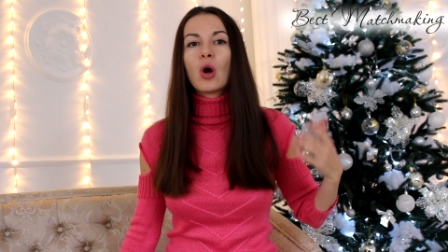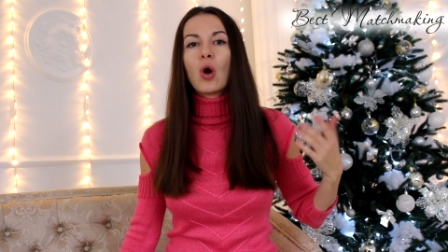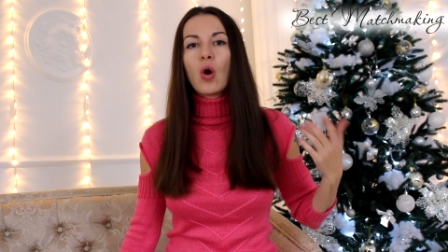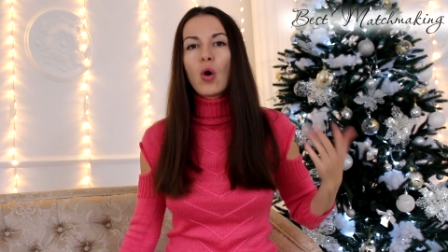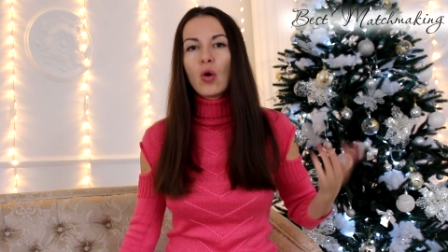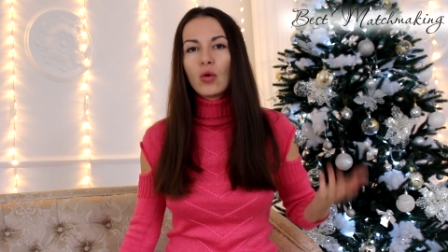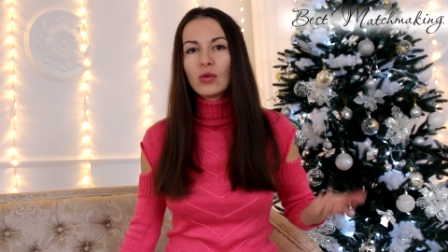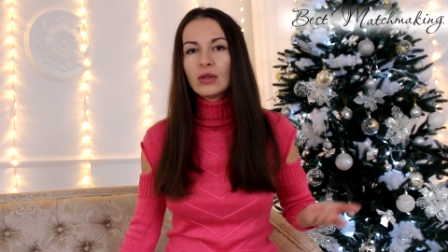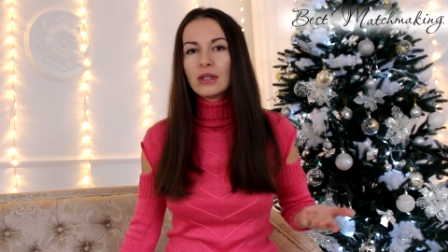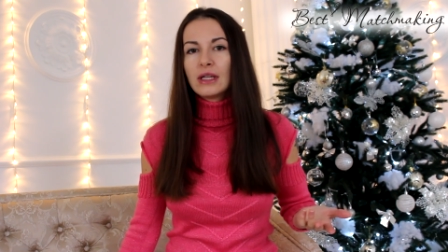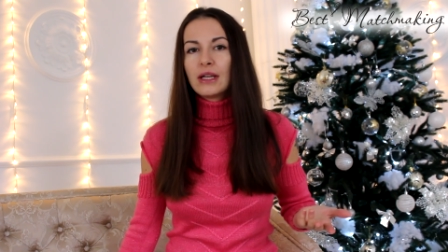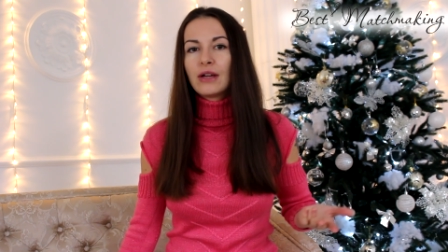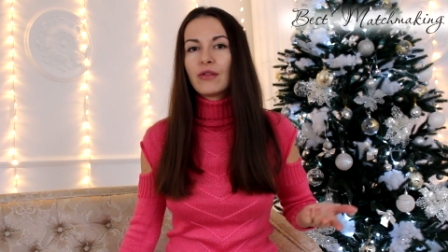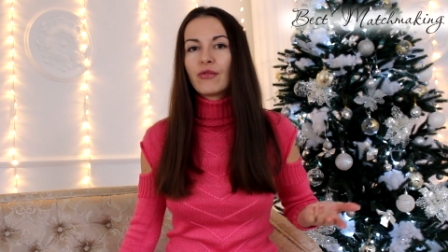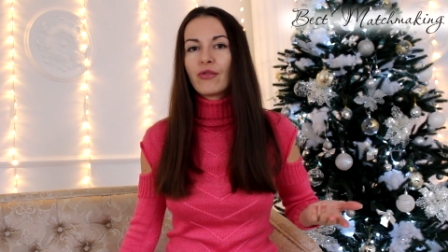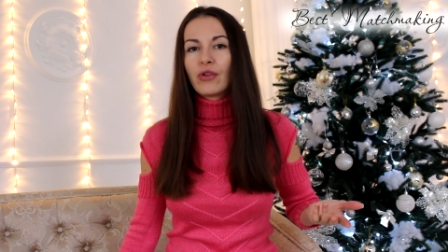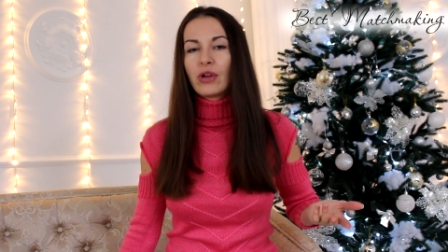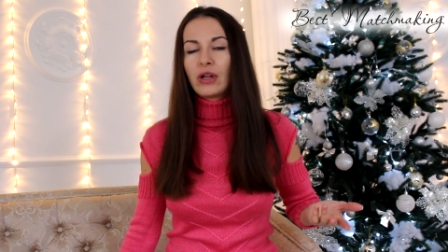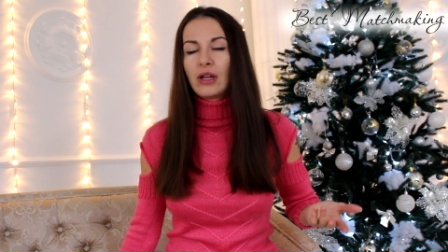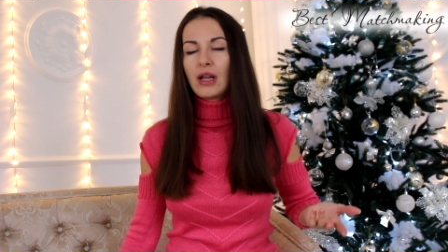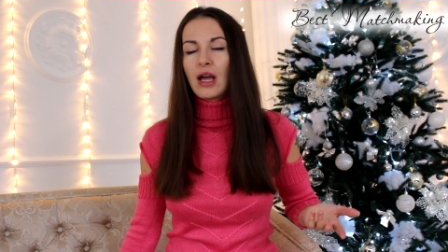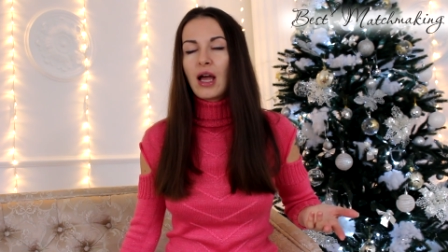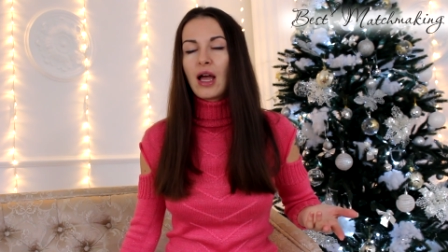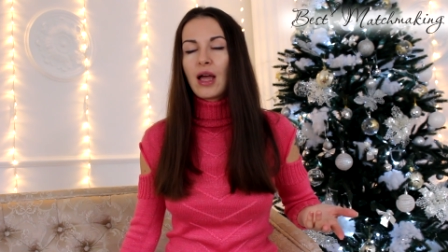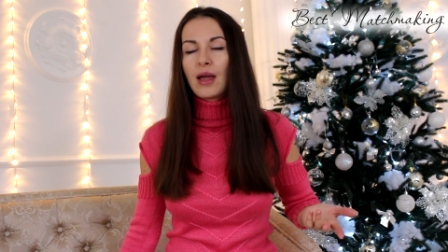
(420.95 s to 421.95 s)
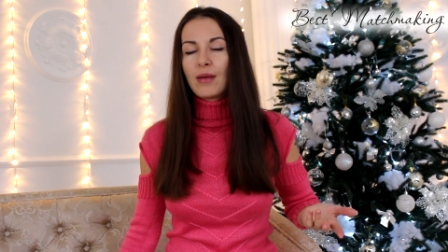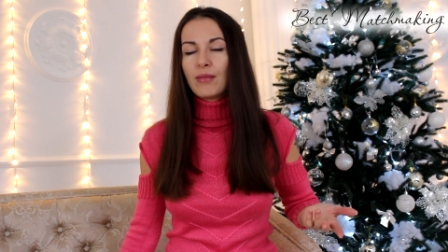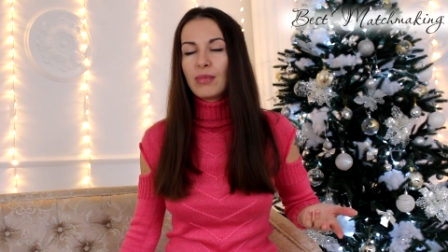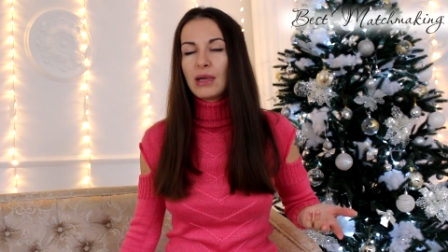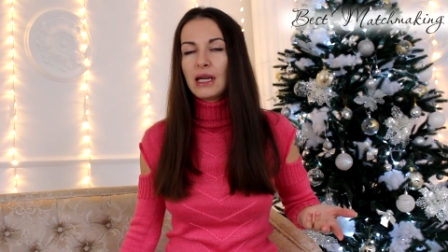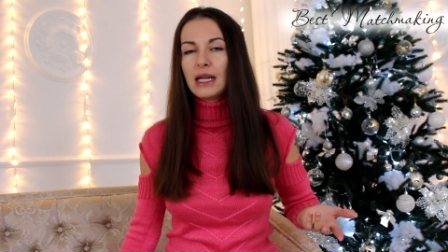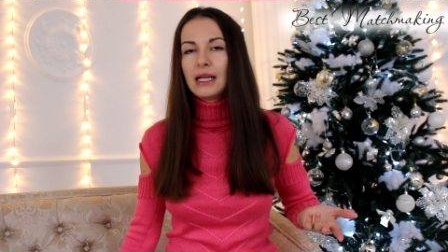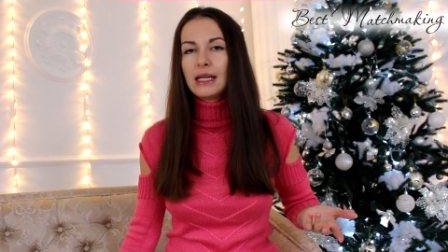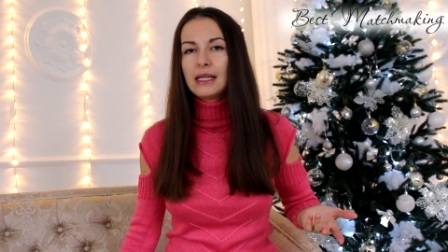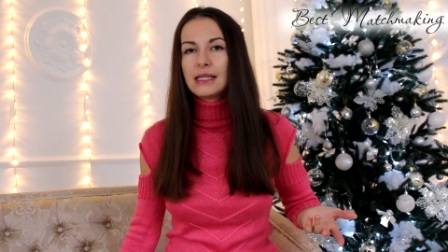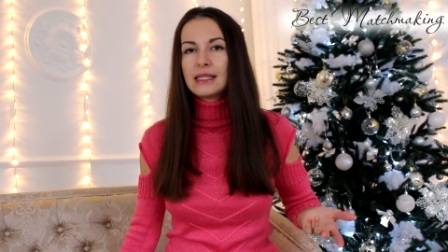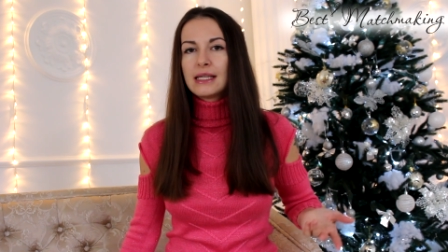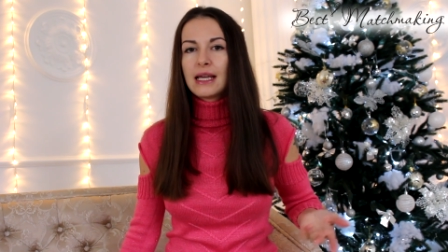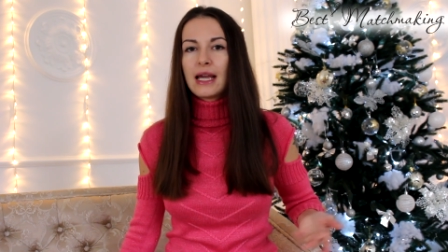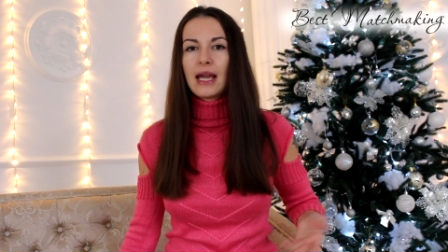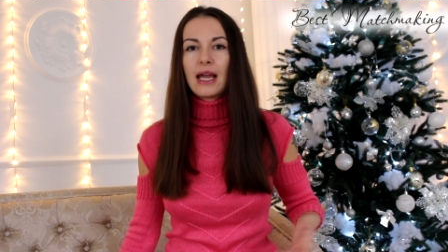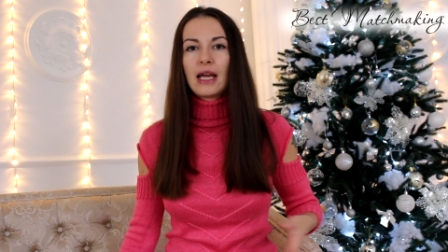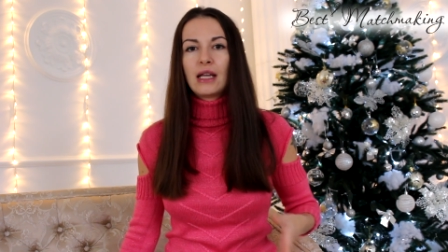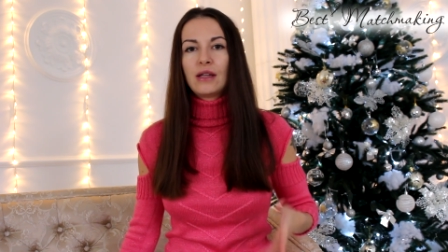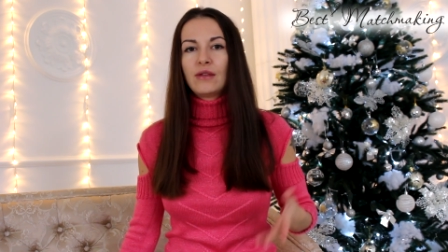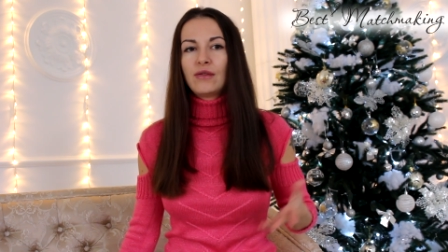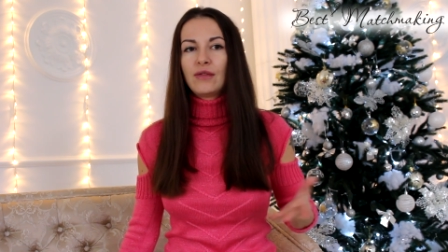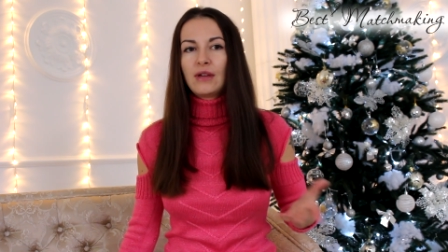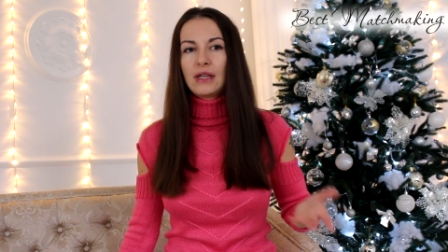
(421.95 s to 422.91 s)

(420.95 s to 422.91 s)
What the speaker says: only reliability and